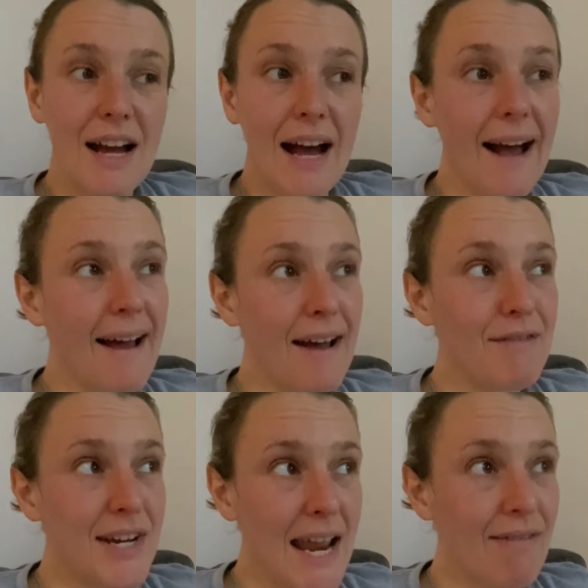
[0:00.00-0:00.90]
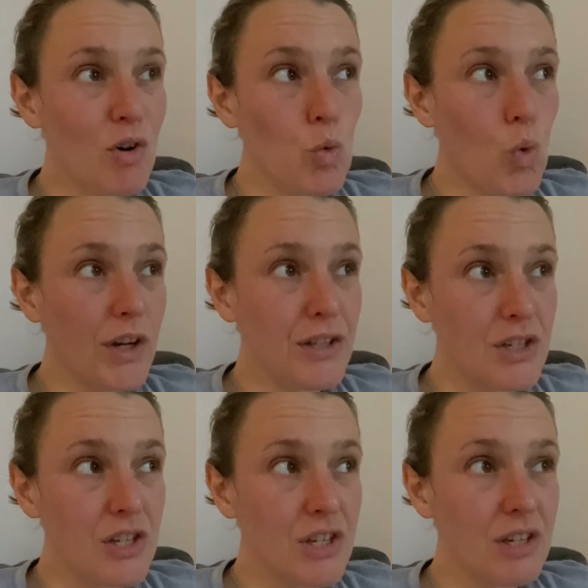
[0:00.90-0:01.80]
I have never
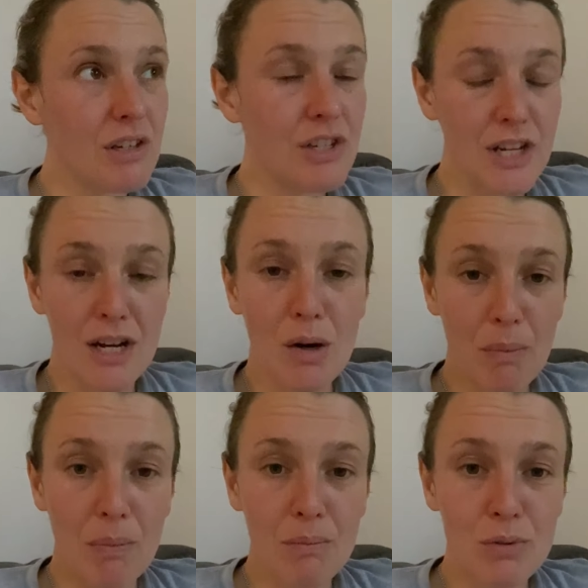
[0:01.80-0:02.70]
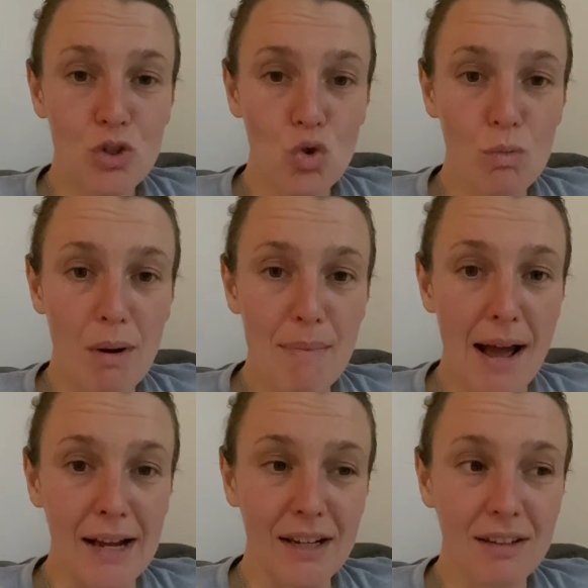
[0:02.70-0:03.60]
once seen a stoma
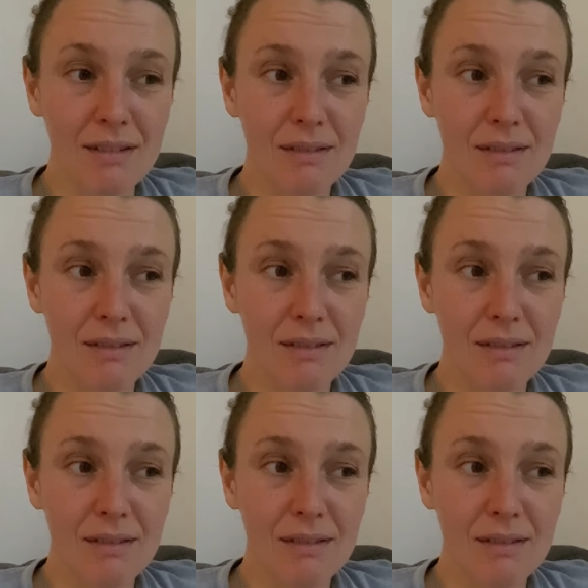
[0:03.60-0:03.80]
bag.